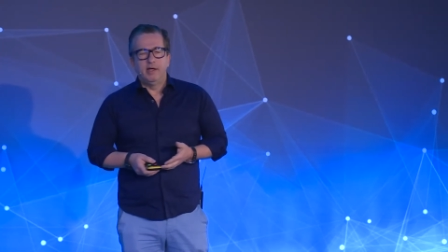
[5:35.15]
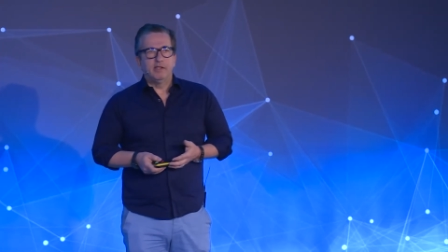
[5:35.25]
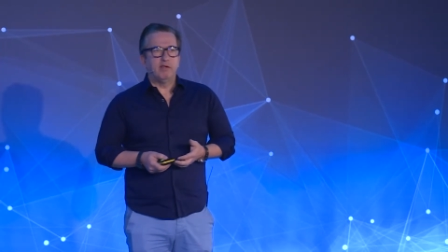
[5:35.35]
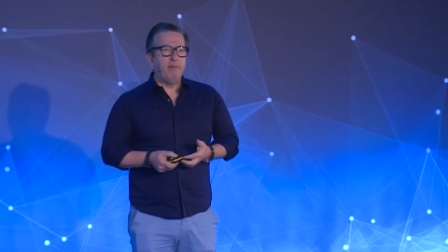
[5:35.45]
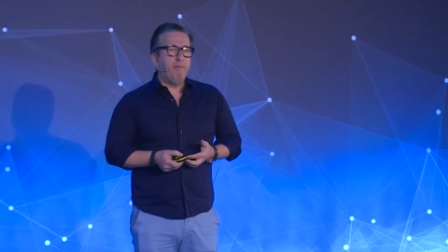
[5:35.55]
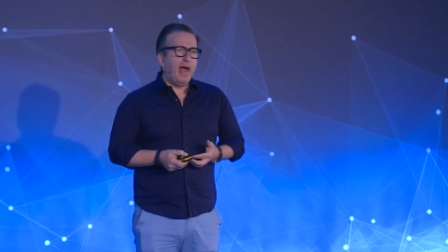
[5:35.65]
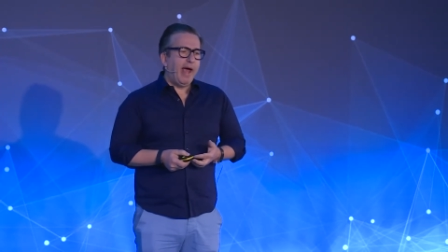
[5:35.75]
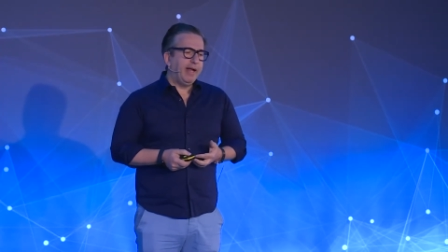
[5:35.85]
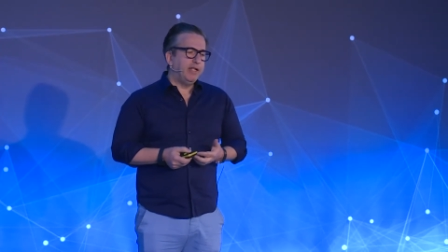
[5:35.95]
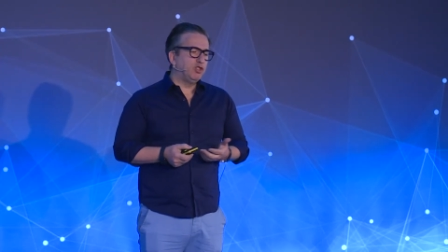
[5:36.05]
So the
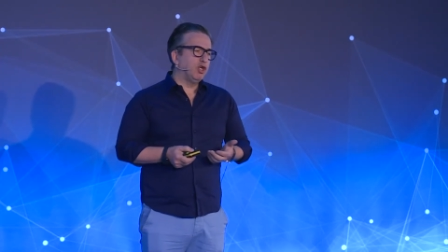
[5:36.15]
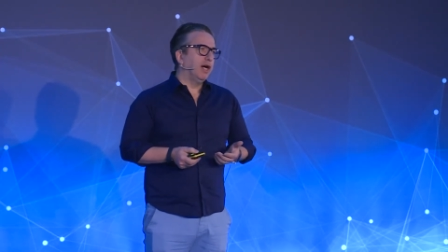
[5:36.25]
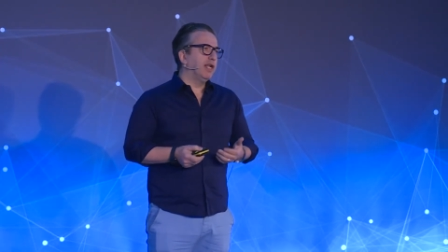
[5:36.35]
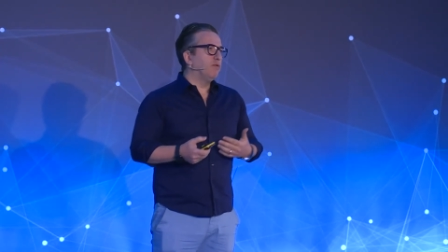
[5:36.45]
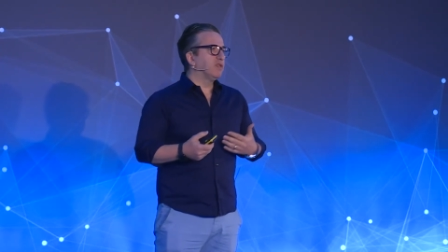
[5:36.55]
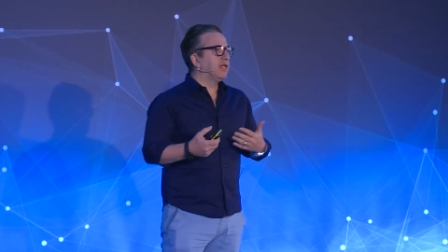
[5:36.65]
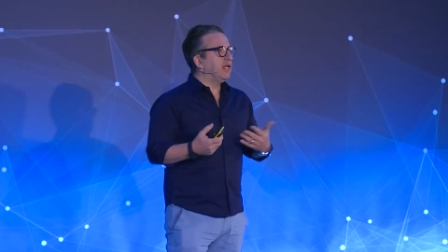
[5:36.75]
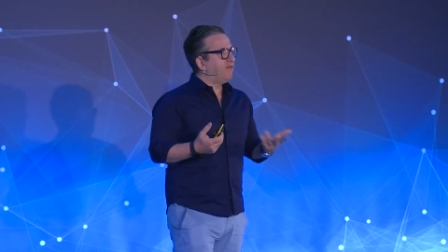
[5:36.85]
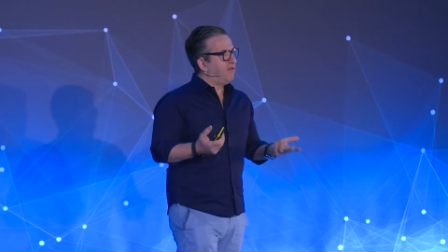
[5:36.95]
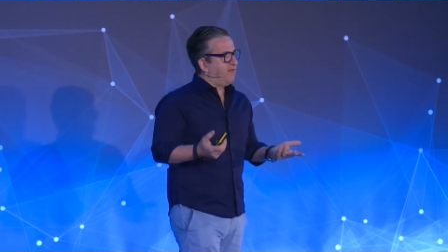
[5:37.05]
ban in China was kind
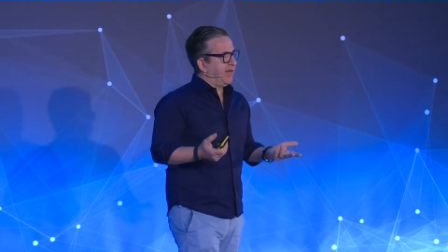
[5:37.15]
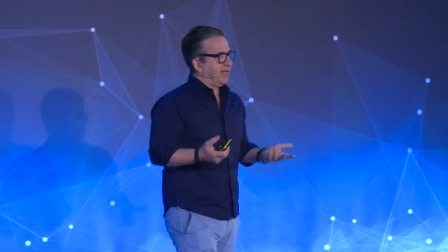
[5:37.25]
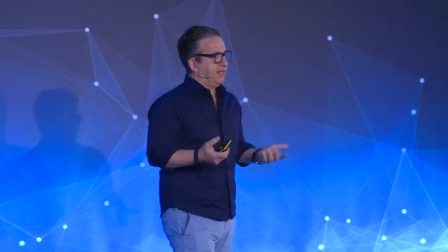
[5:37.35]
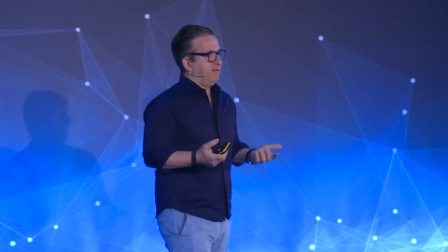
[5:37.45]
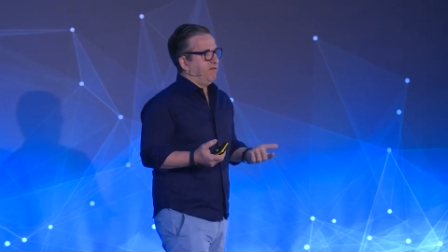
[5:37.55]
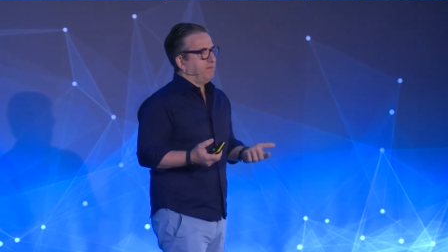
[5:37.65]
of effective.